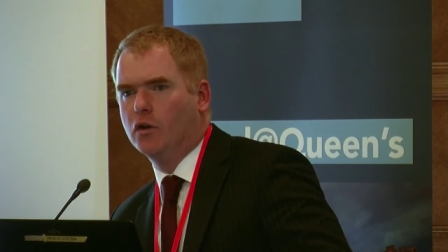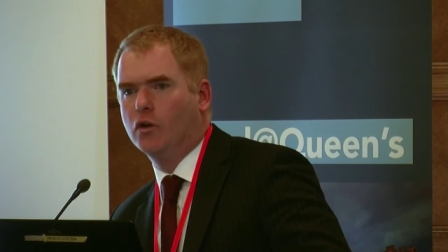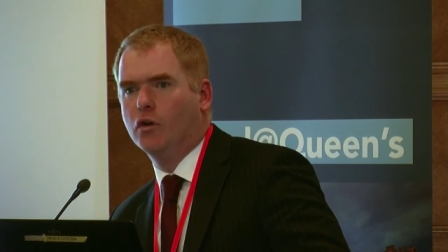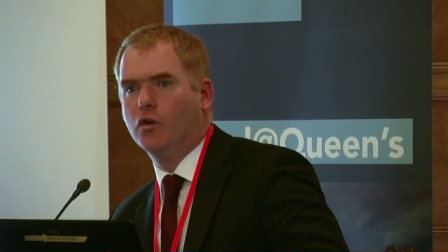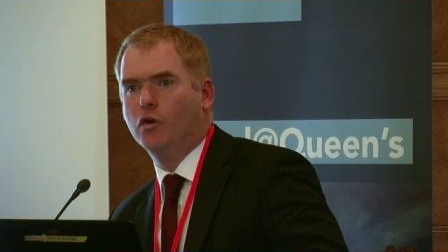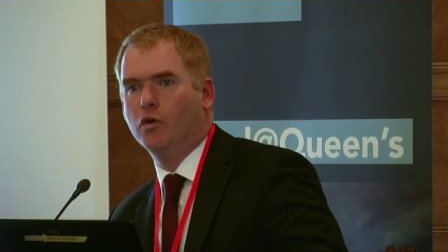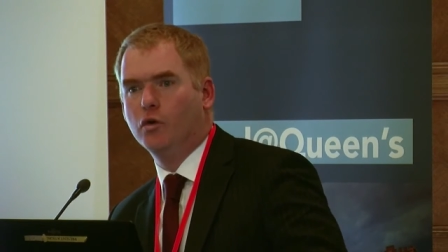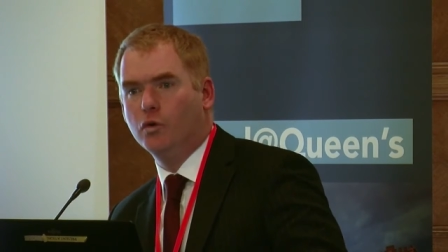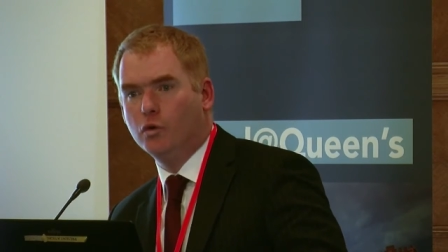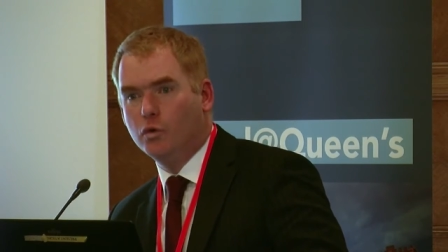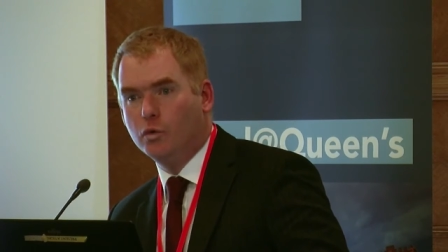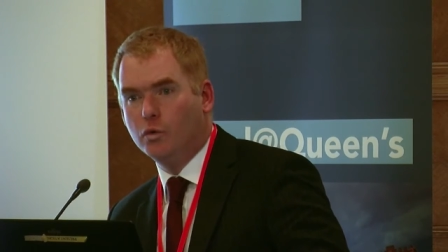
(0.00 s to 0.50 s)

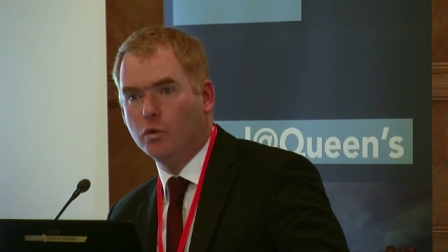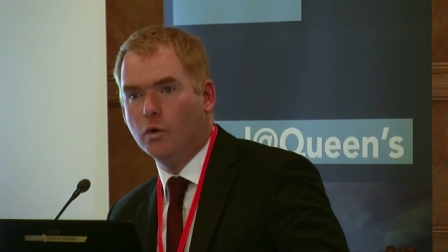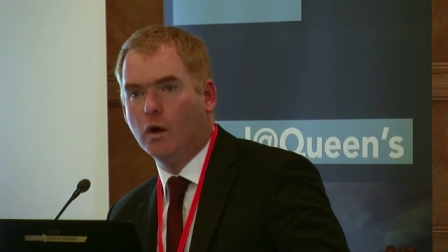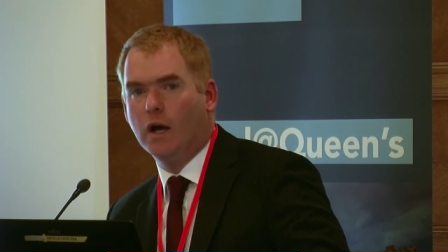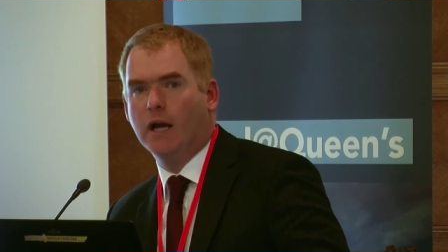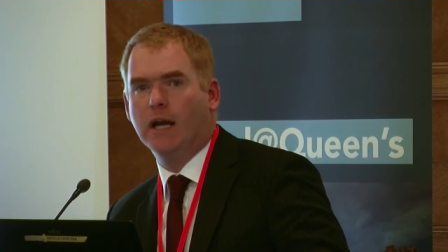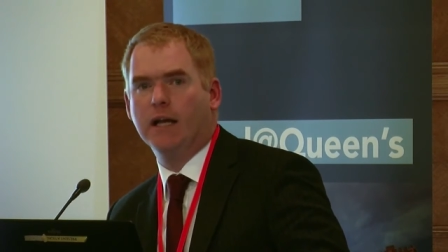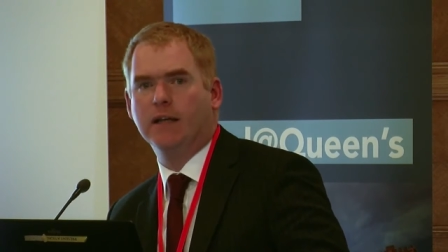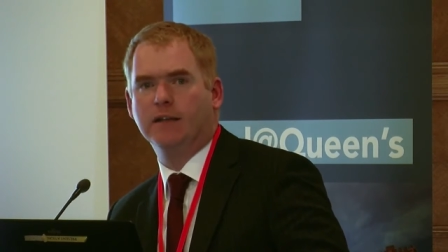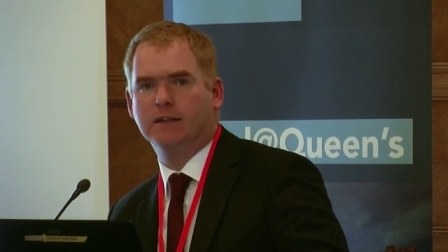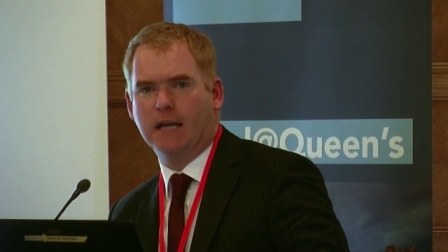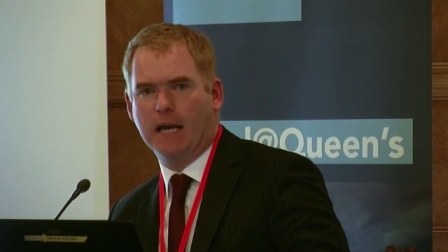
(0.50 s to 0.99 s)
who
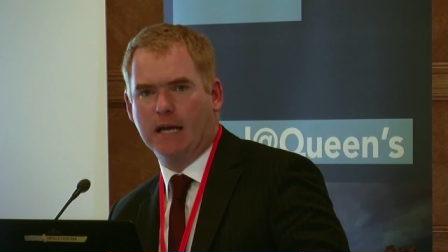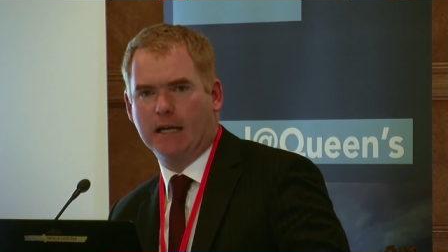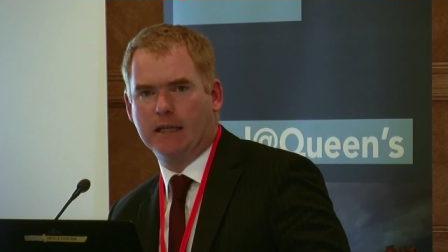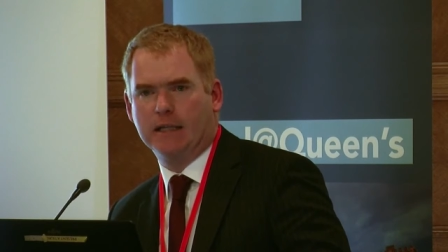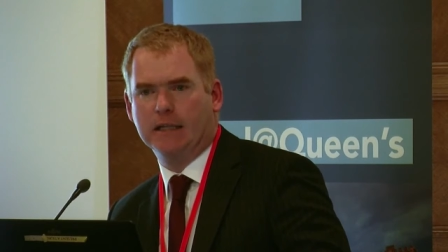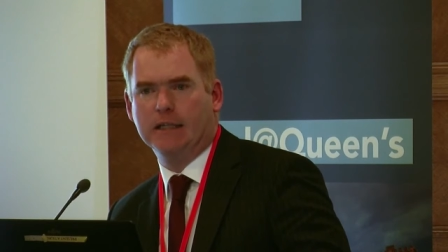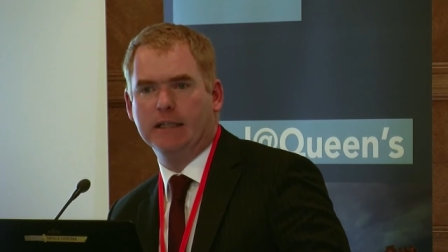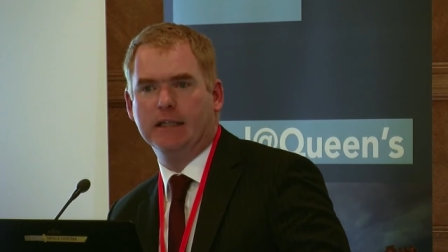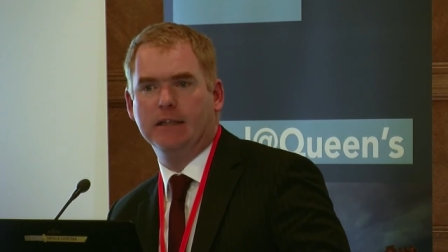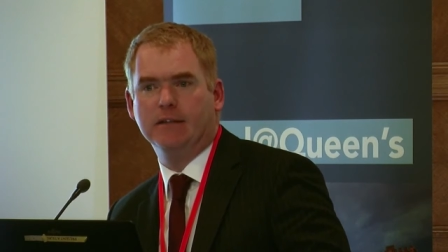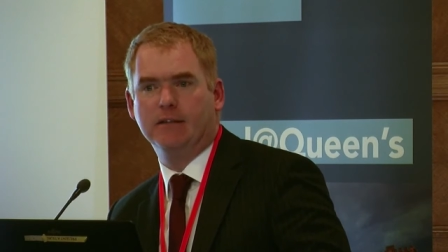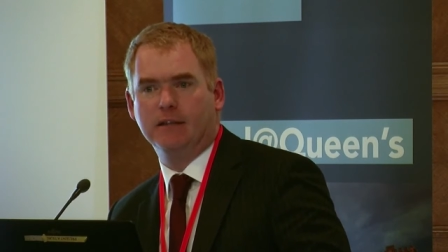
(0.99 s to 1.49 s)

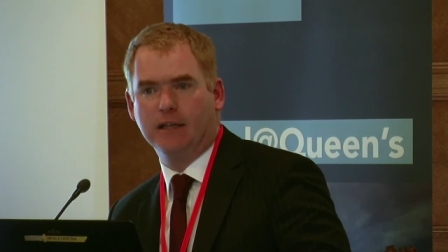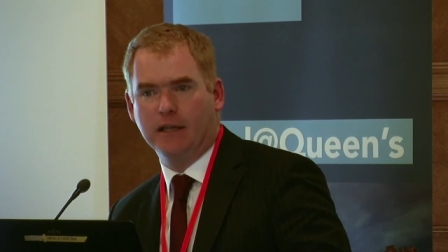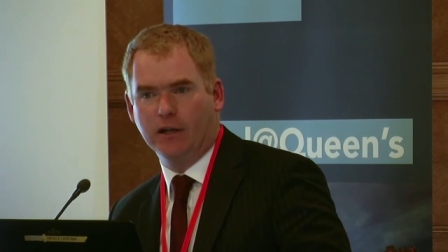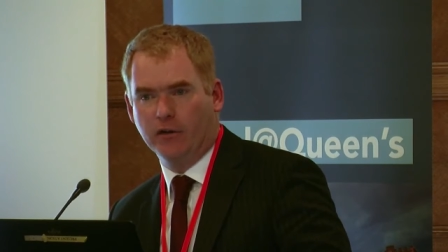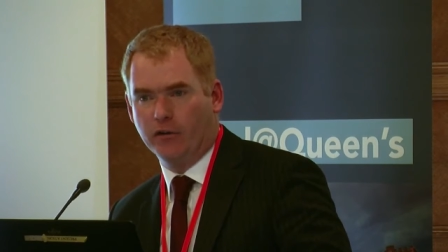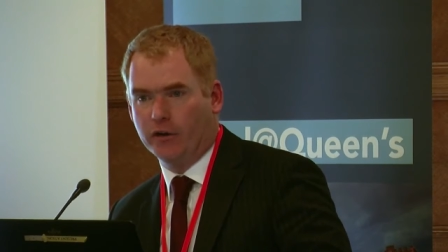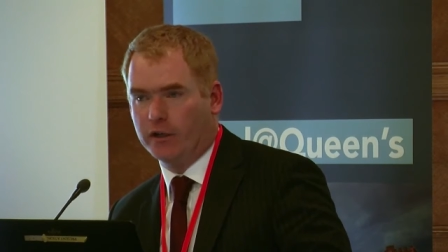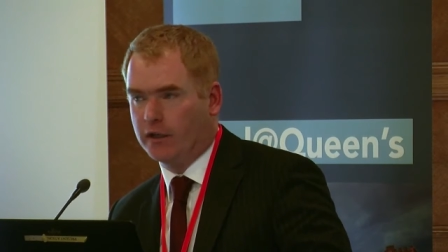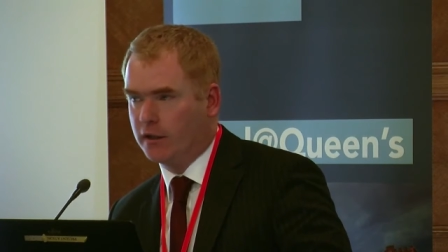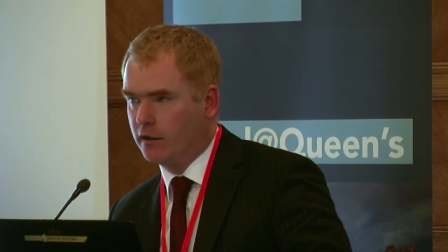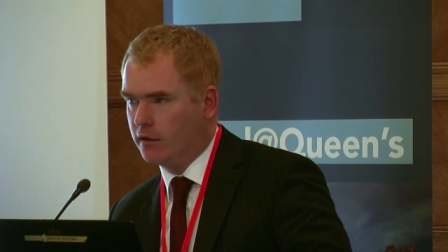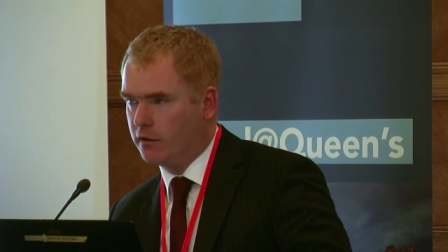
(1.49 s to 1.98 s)
exactly is
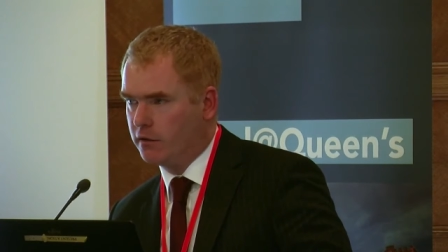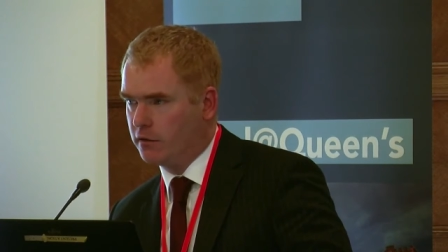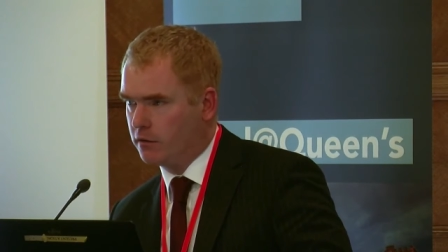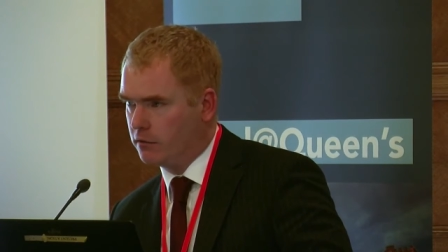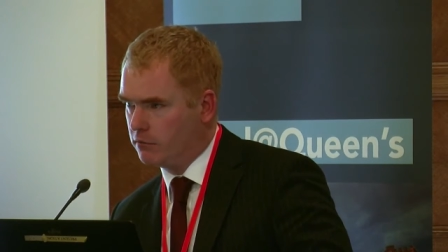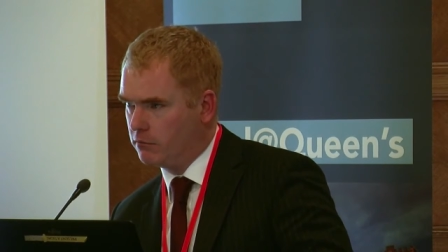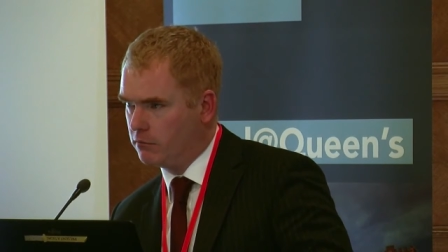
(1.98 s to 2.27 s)
hearing it.